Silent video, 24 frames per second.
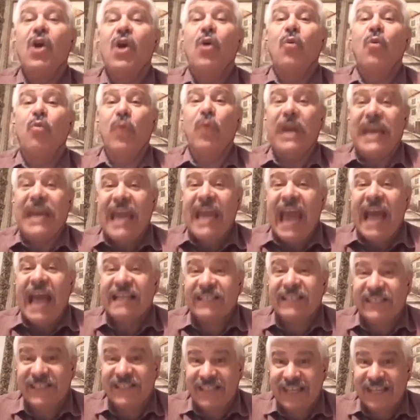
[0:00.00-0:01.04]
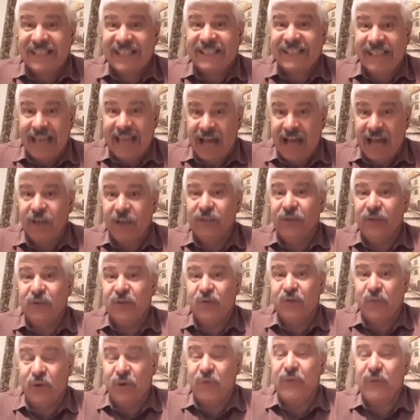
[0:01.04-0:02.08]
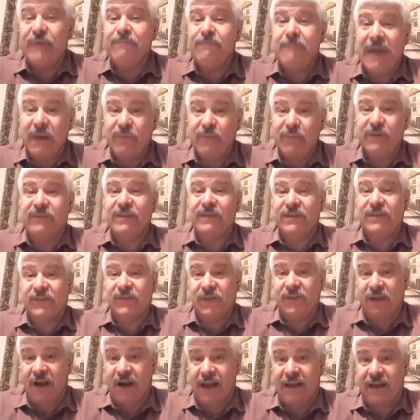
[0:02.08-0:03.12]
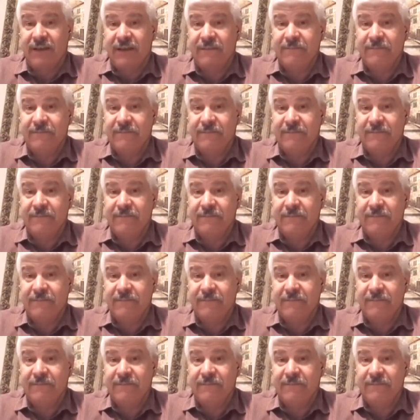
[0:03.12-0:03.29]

We had 6 elders when we met with this guy.